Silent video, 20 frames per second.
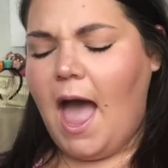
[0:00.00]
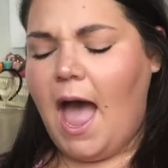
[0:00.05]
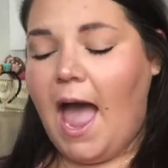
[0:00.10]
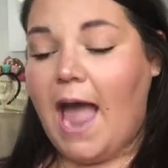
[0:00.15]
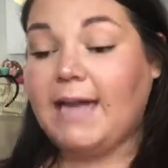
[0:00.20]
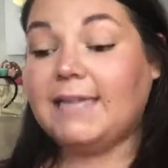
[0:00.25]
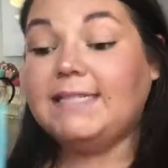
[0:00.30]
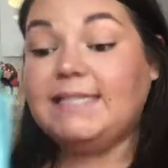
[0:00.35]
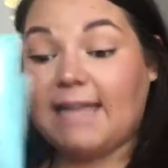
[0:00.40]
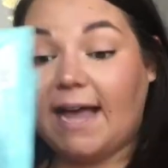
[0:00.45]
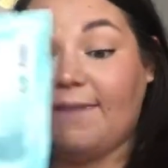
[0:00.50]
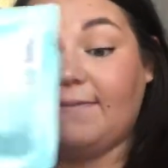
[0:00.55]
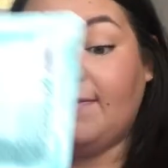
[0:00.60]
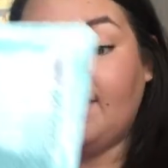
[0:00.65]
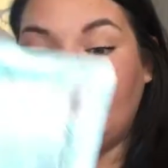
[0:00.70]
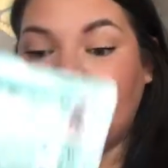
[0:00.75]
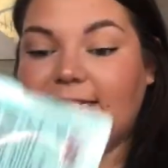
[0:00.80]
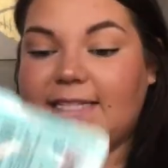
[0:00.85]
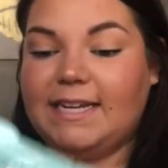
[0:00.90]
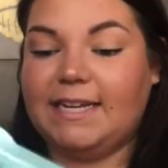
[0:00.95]
I
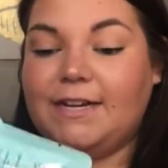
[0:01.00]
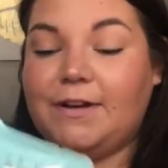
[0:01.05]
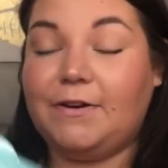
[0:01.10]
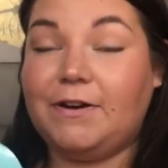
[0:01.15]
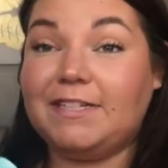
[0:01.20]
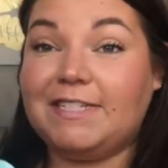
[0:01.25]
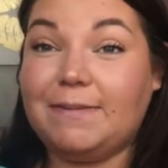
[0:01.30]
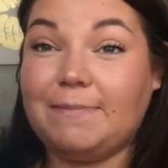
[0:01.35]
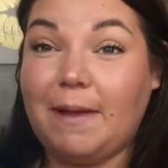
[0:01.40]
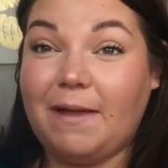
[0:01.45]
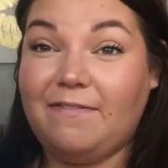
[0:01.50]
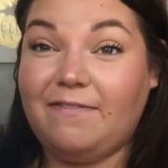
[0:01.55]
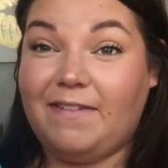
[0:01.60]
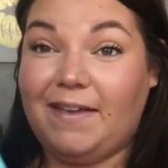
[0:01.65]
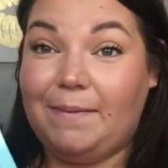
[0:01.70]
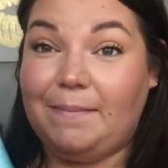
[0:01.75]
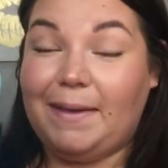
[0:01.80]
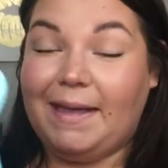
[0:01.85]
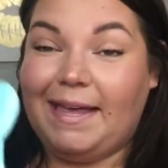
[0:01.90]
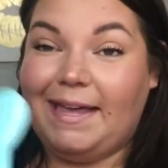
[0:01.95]
definitely did notice that my
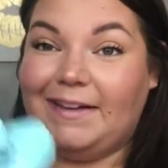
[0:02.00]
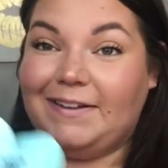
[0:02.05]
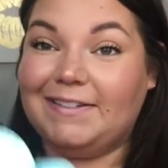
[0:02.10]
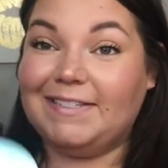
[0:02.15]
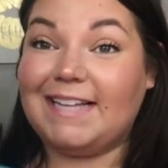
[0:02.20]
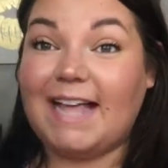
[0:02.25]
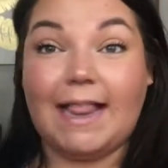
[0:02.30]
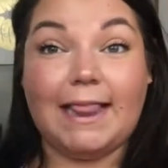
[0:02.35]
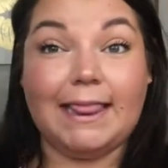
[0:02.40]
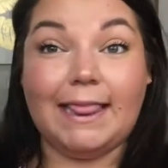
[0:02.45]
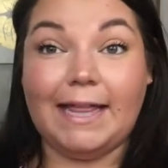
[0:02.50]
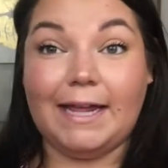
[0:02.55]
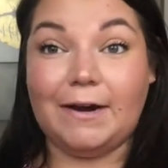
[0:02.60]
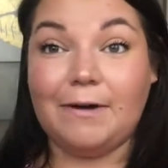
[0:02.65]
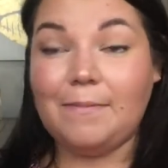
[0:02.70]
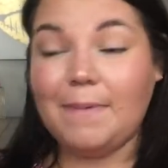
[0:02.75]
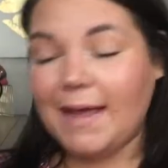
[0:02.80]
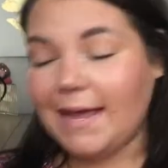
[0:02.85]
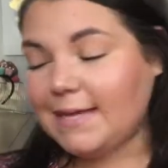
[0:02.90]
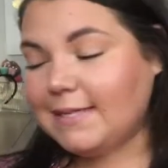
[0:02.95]
feet peeled a
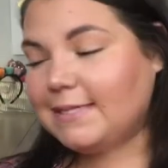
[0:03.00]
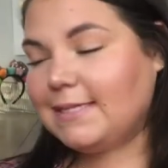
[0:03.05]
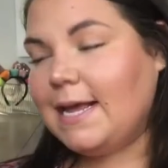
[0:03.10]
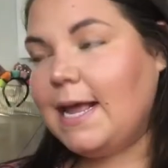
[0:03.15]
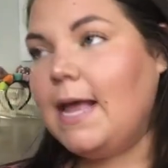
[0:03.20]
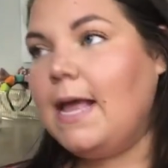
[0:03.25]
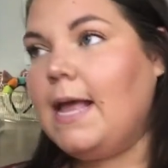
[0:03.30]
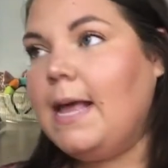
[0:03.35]
little bit,